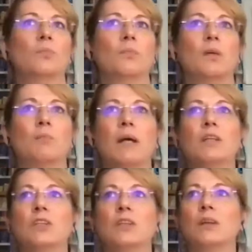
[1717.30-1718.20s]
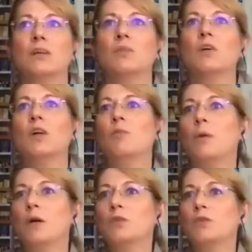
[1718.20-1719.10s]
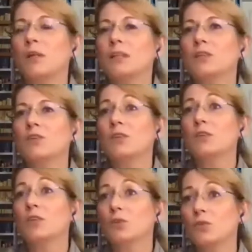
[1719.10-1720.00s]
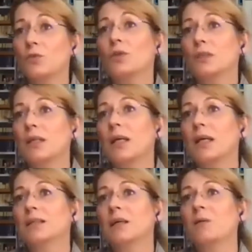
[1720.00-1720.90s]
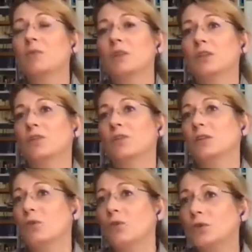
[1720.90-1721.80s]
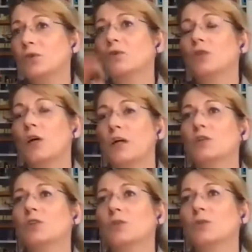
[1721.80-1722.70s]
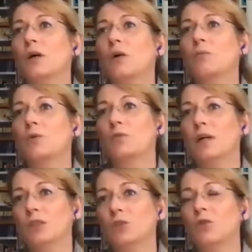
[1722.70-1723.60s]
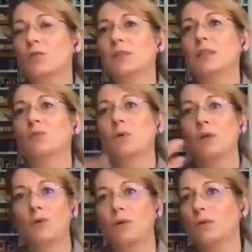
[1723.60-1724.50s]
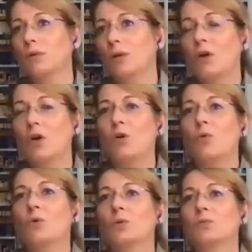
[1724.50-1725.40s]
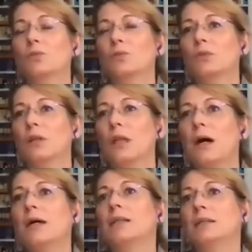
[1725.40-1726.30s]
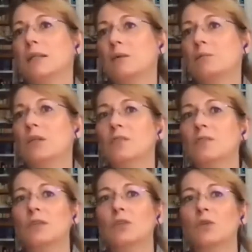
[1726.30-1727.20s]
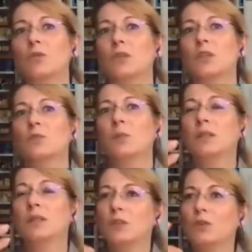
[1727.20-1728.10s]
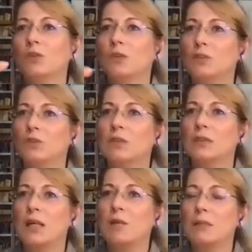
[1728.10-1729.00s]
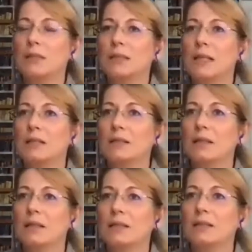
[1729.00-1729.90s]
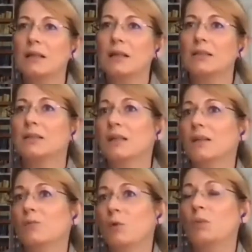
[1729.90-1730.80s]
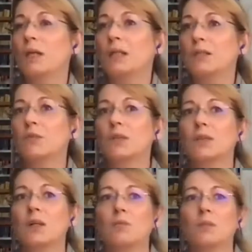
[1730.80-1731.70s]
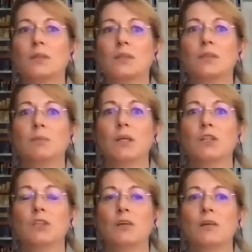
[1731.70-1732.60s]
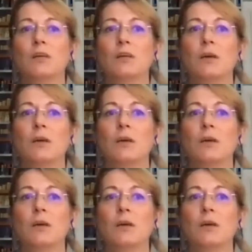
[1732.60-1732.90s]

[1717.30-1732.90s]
imagine impact on restaurants. And of course, again, some restaurants are also trying to now provide services where you can order food online and some delivery services, but it's not to the same extent as in mobility, for example, as space sharing.